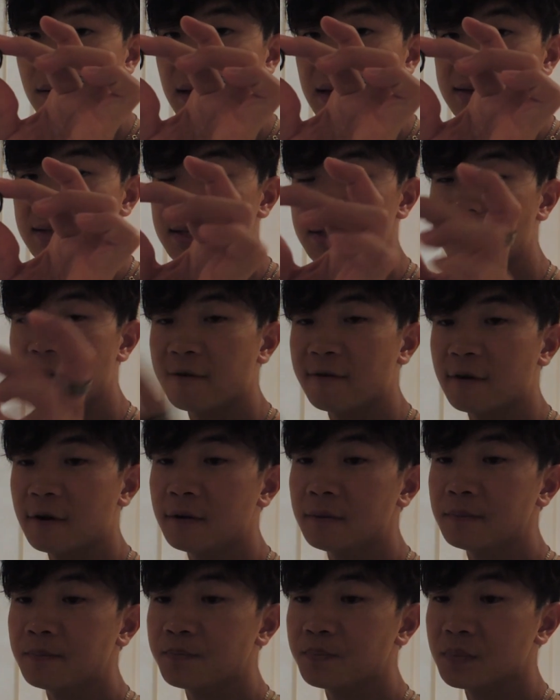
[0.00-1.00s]
lens
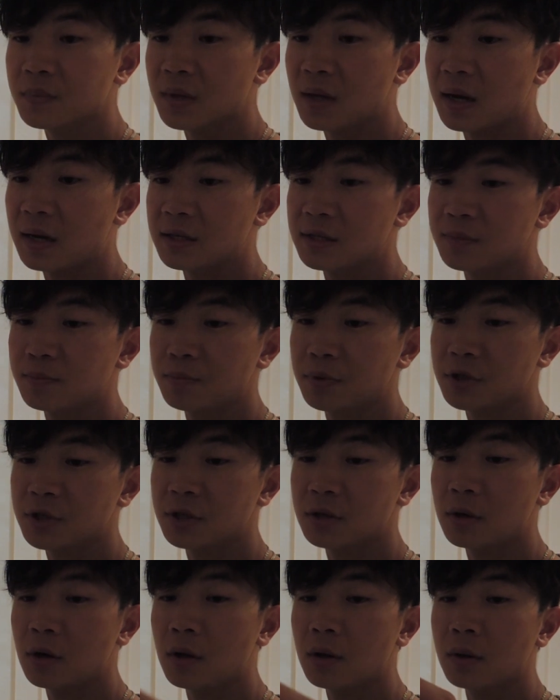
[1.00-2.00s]
cover. I just
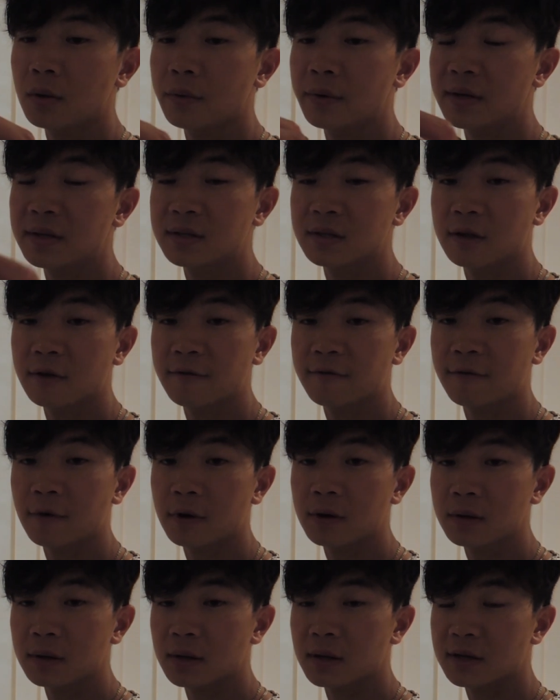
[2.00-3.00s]
pushed it all the way to the
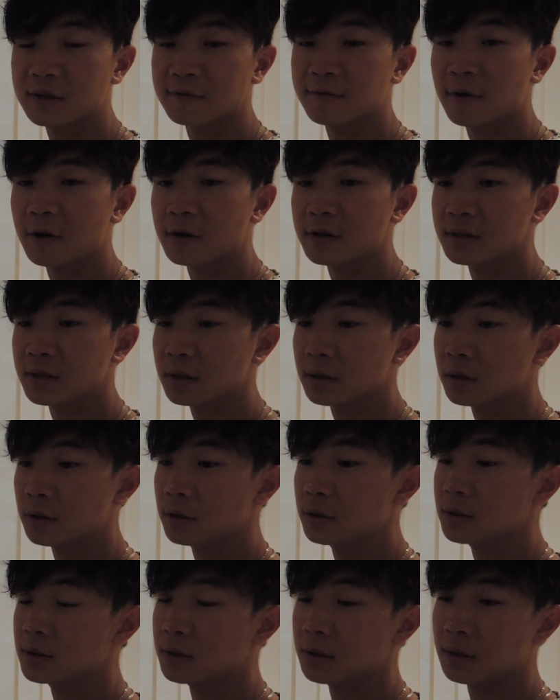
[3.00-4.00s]
front as far as I
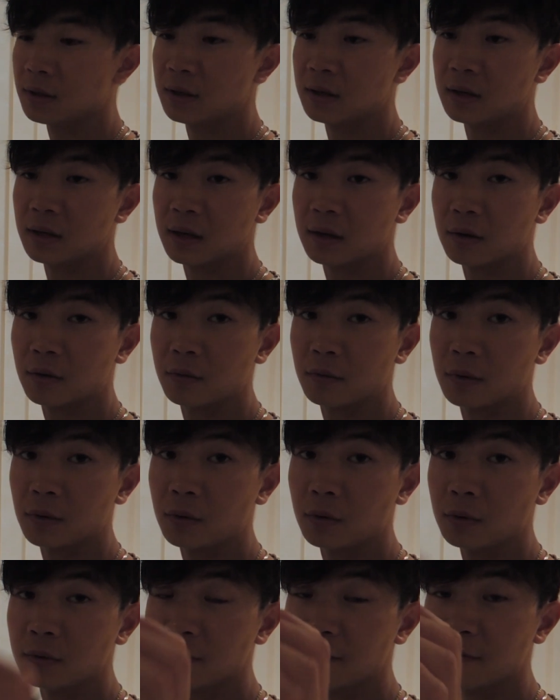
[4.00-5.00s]
could so that it would
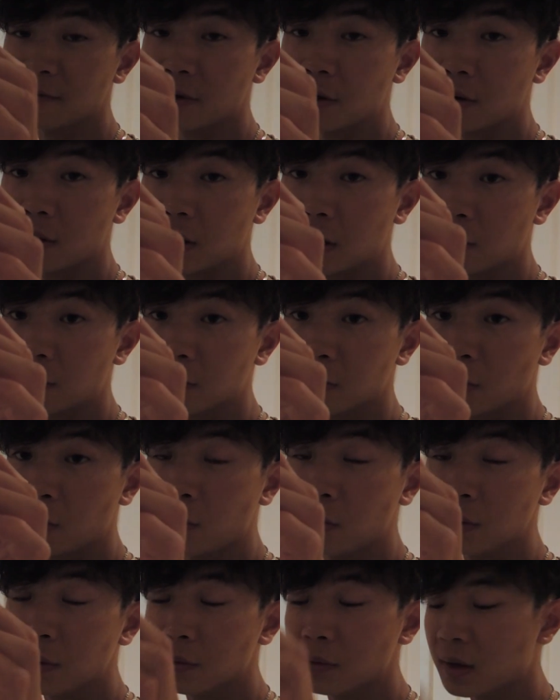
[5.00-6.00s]
hold
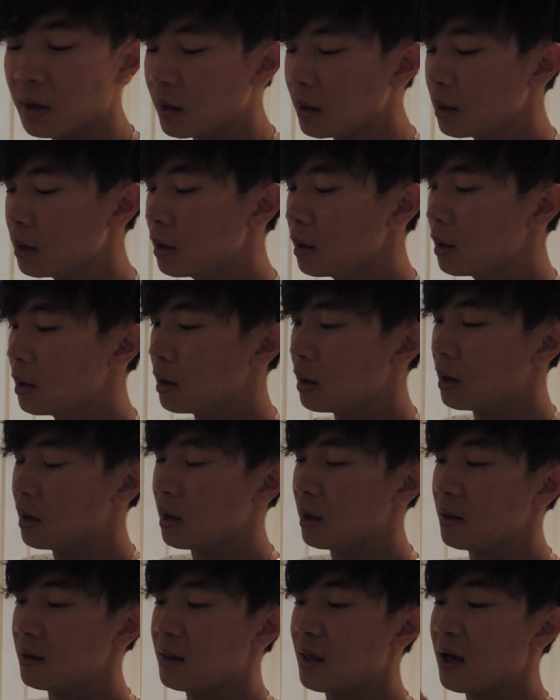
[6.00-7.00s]
okay.
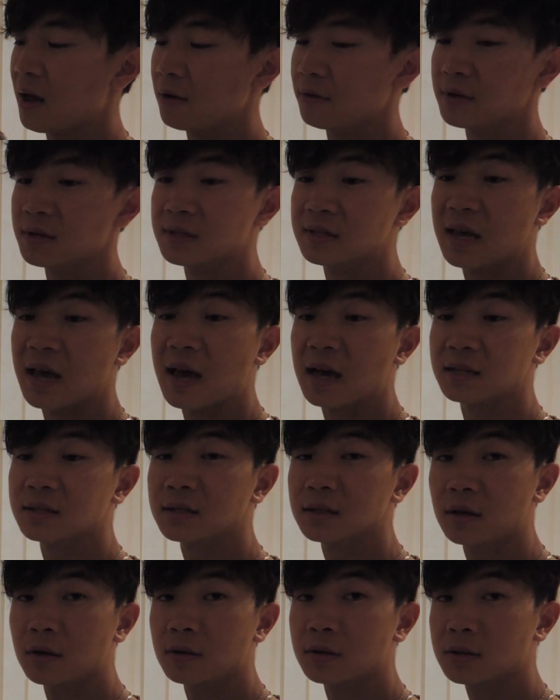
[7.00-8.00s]
And now this
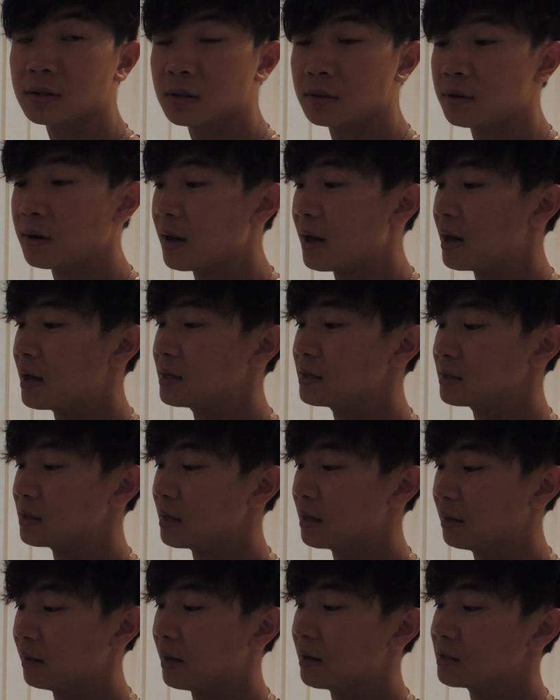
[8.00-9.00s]
acts also
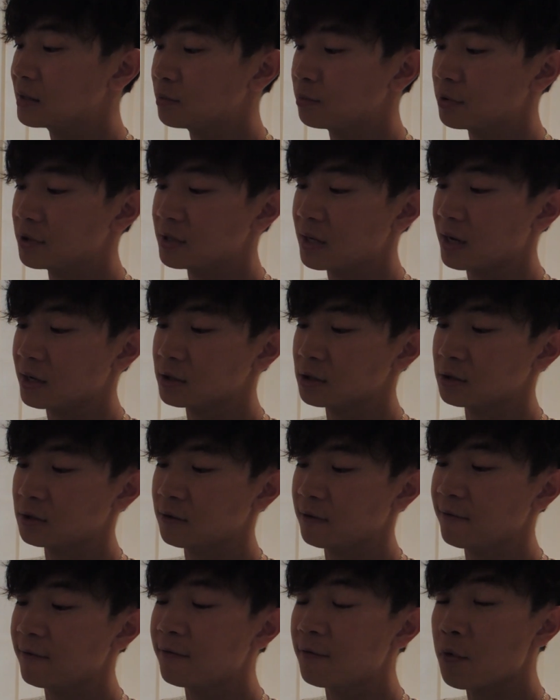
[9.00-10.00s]
as a lens
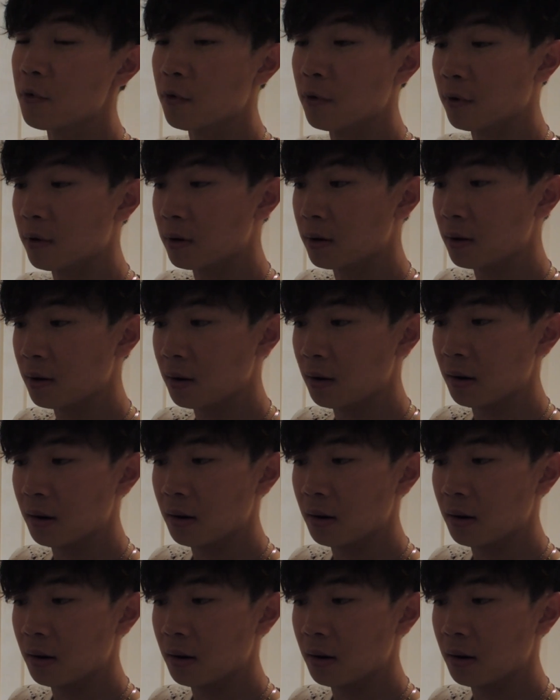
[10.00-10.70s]
protection for